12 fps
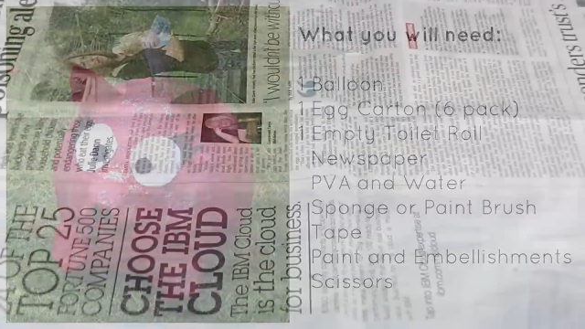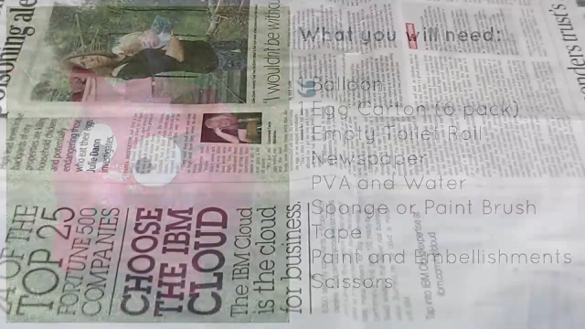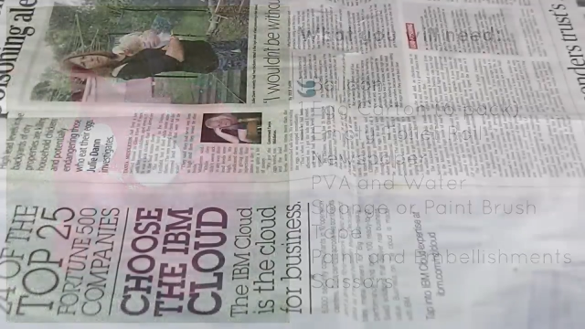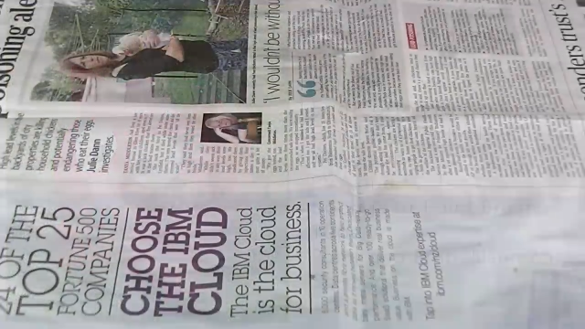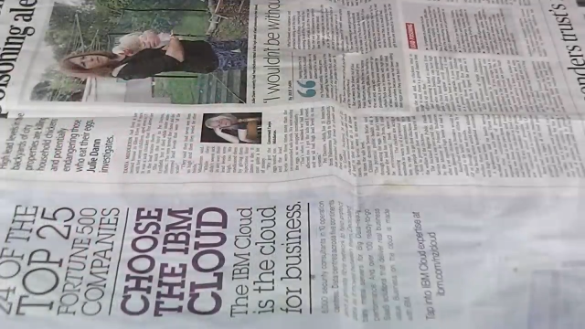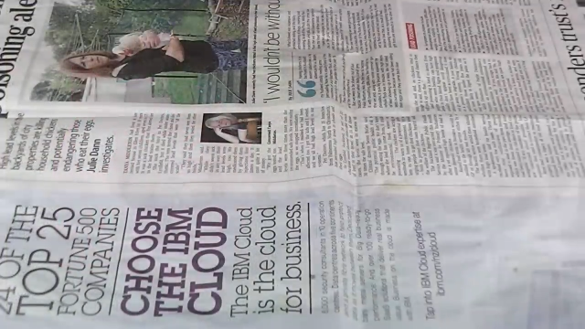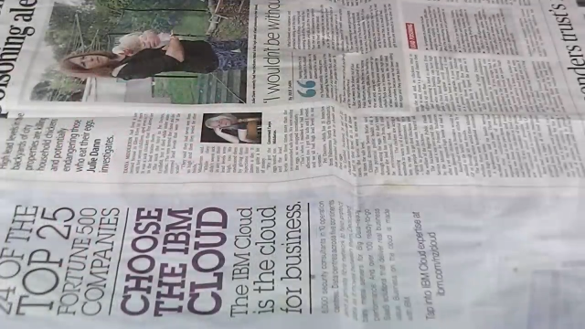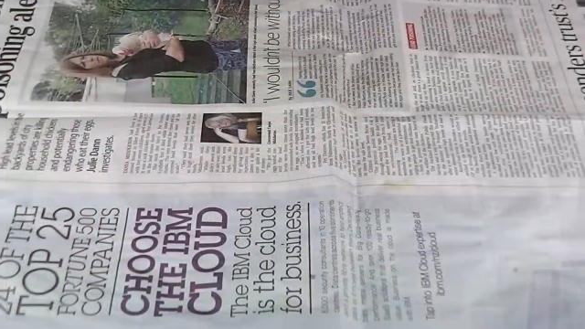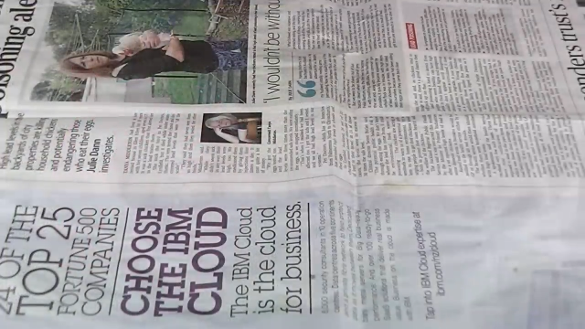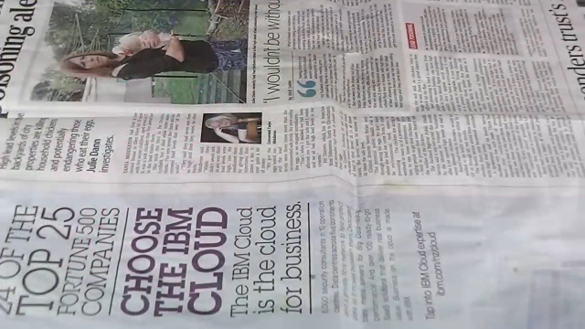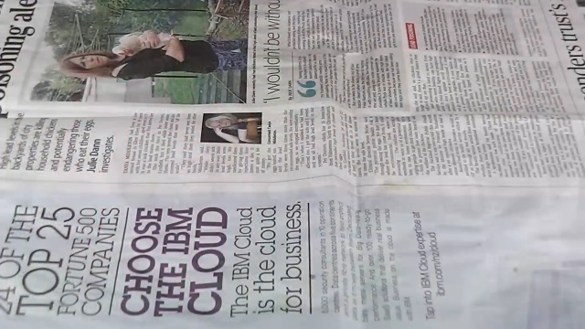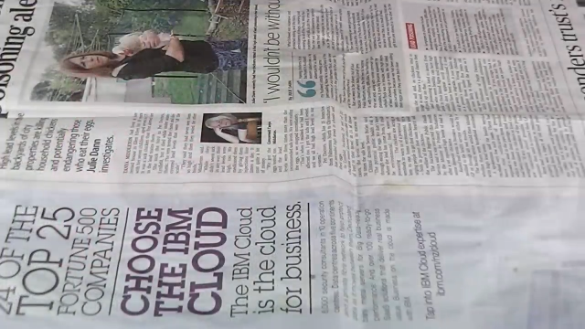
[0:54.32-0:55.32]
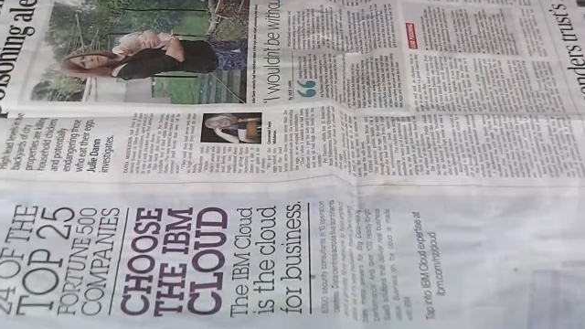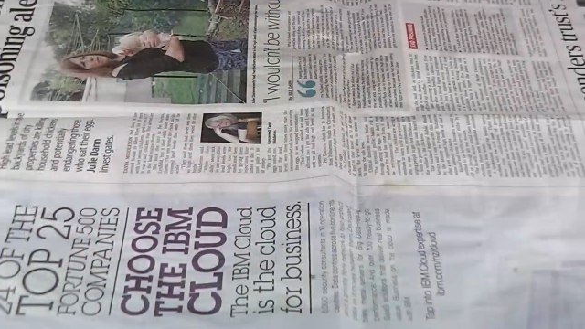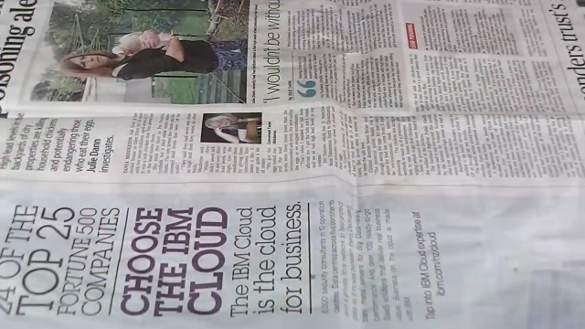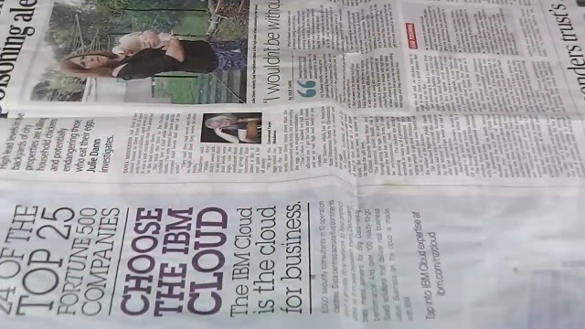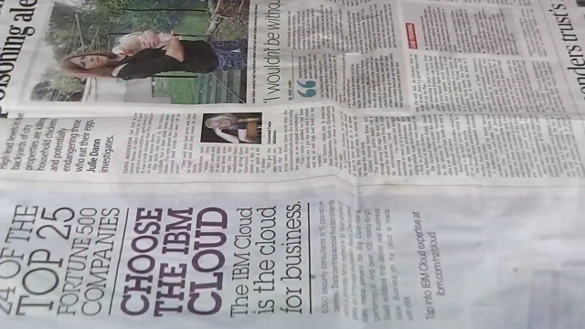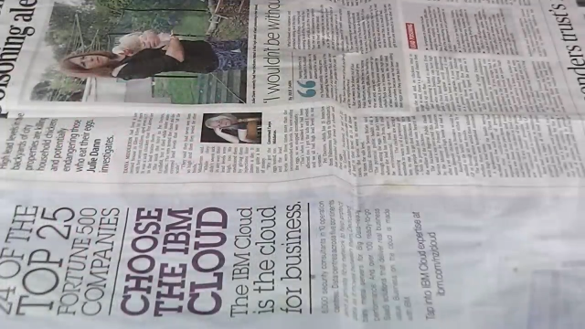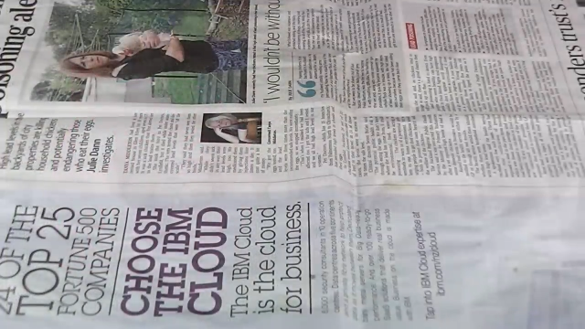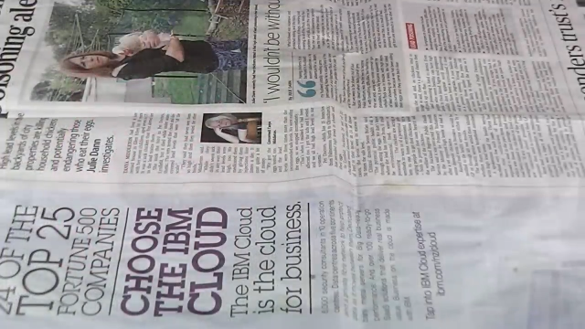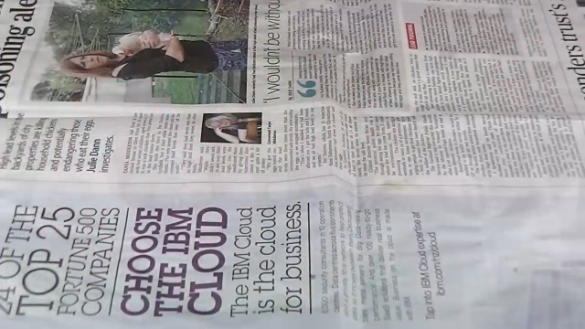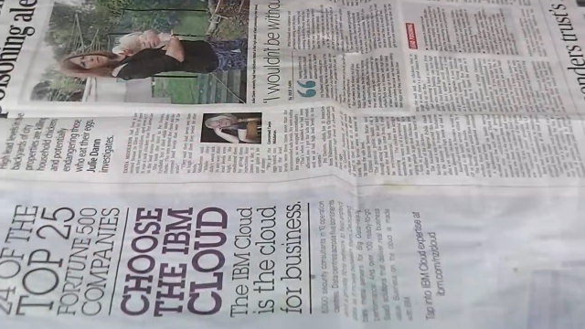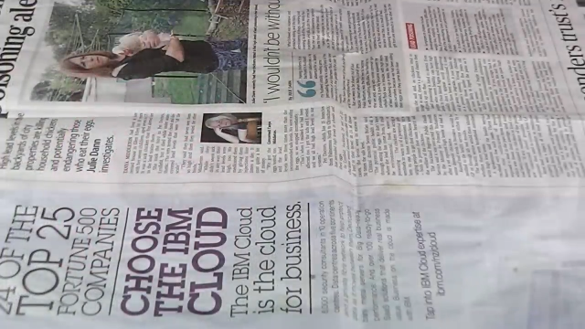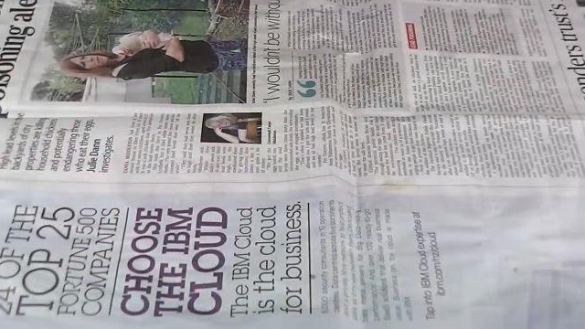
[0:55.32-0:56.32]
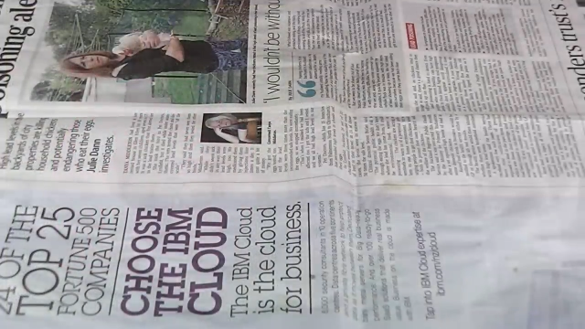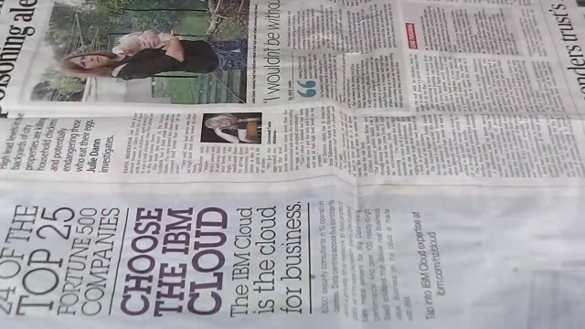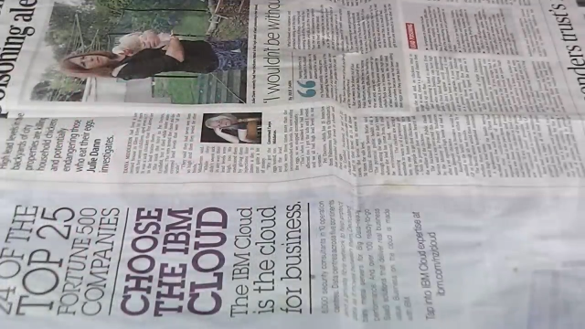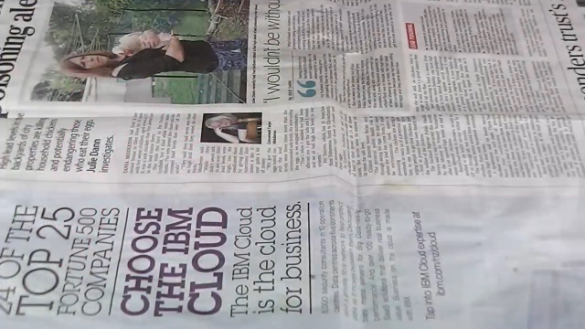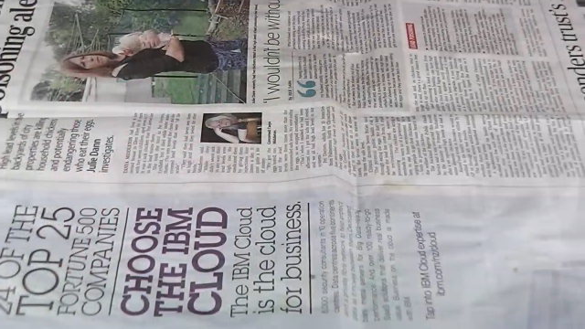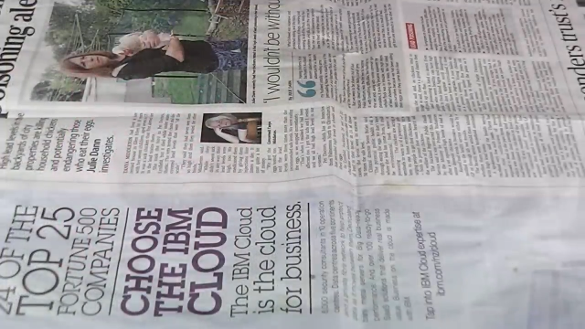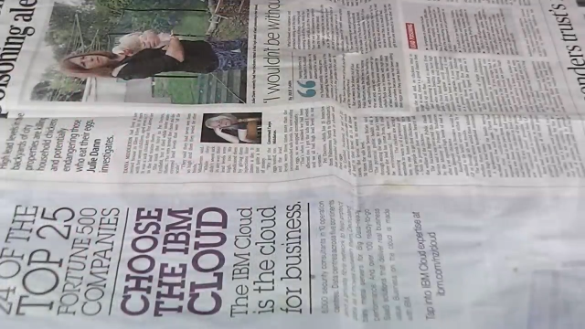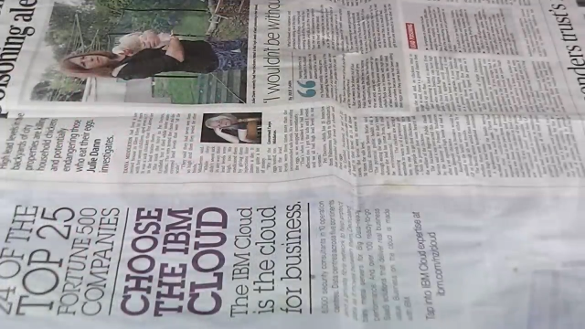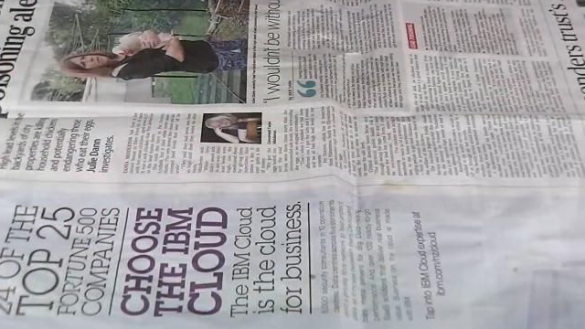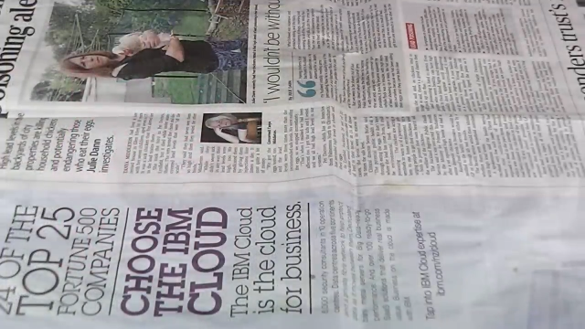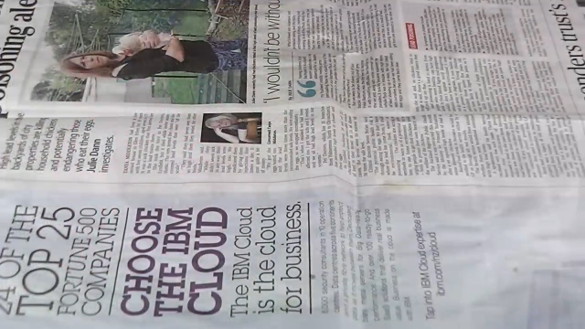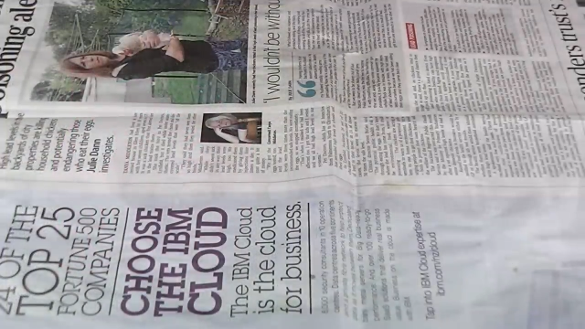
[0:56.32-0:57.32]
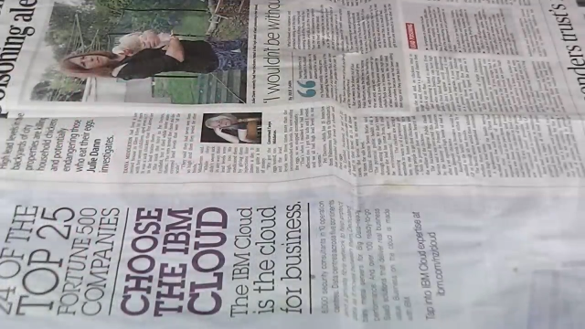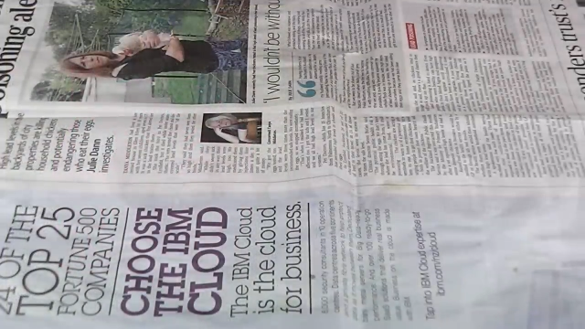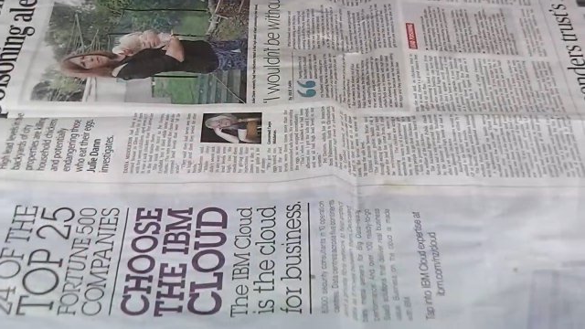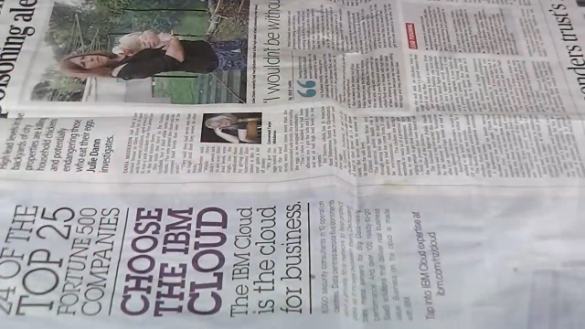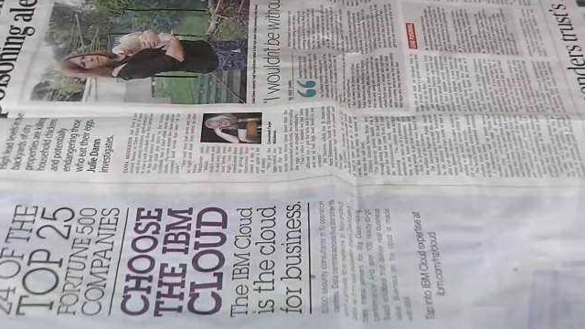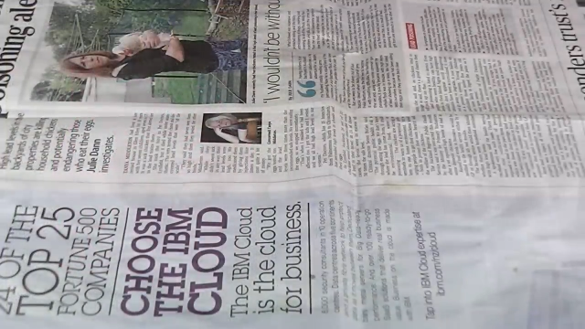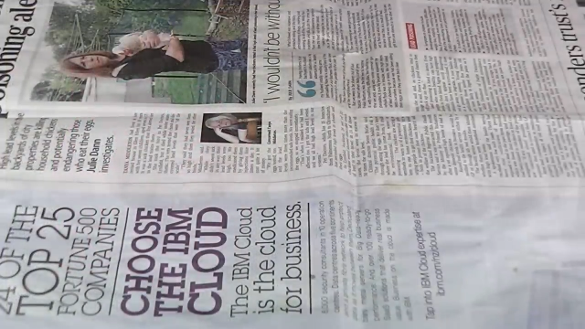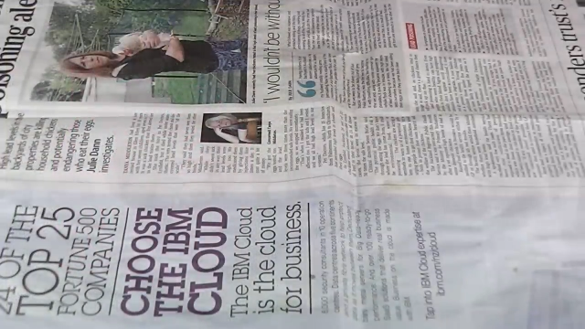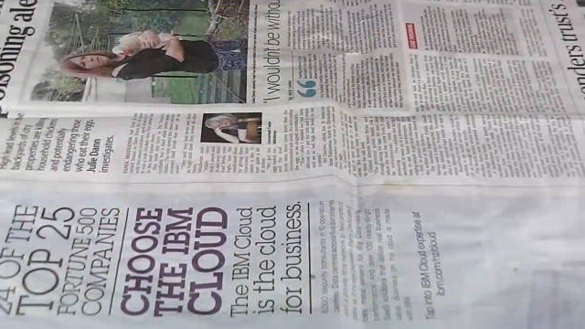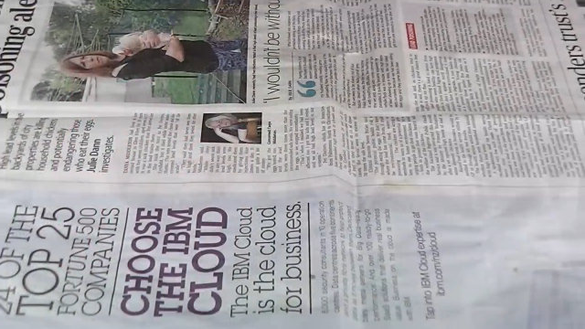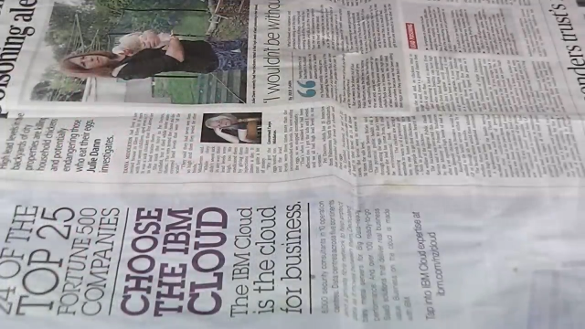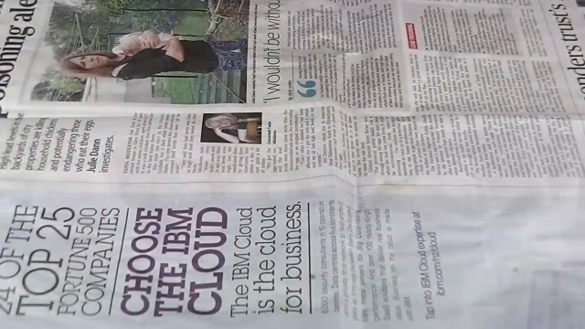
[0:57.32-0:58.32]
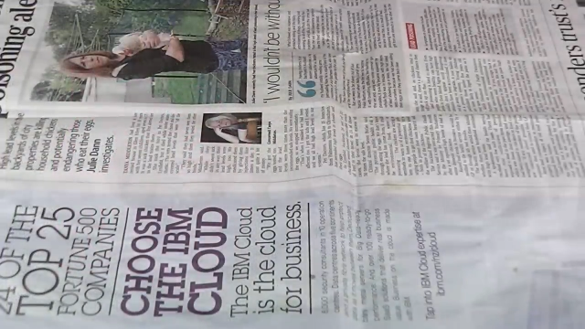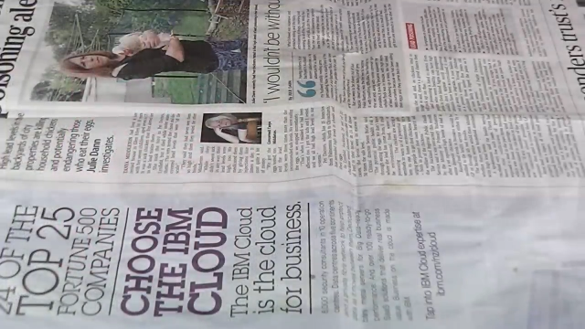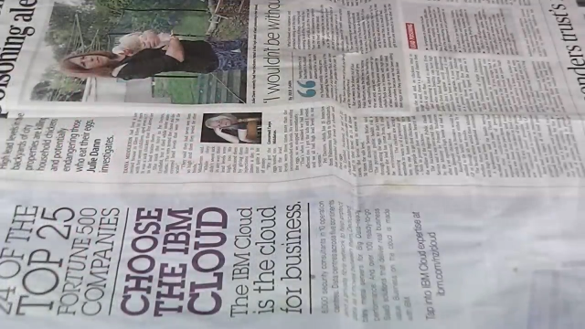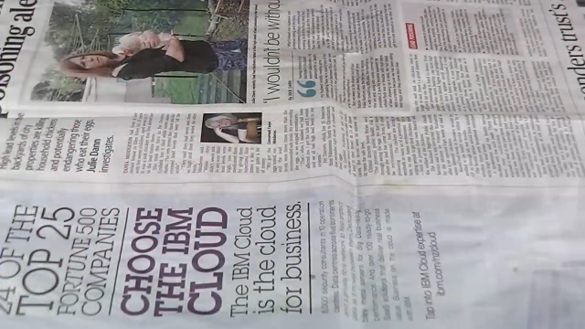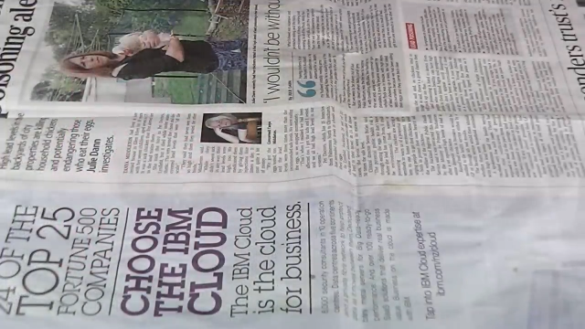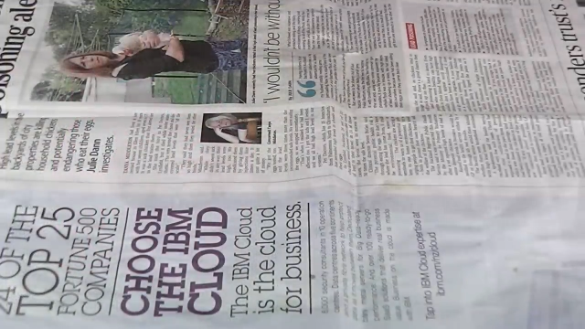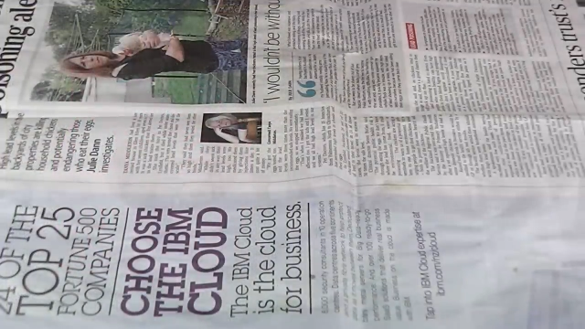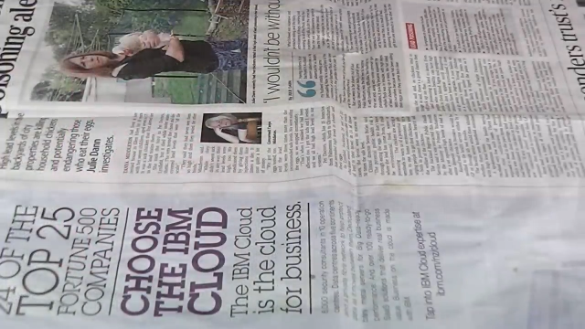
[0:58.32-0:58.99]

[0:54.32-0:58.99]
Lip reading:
No face is visible, so there are no lips to read.